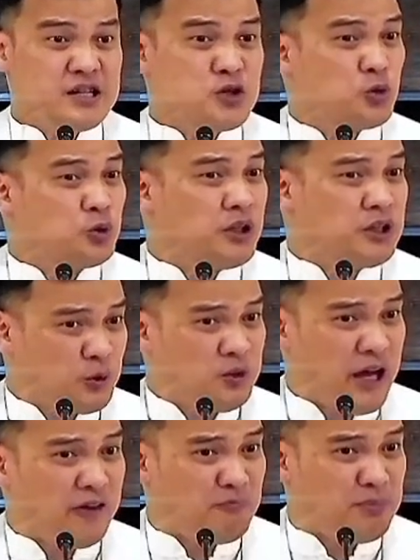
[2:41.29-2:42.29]
it
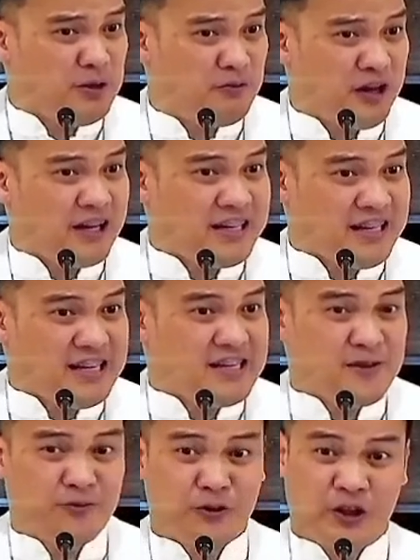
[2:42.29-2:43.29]
could have been very
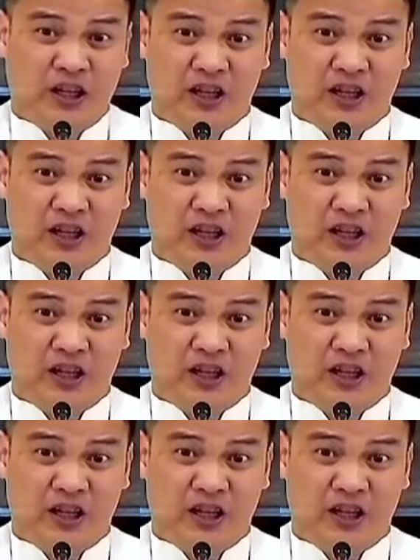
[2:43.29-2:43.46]
easy for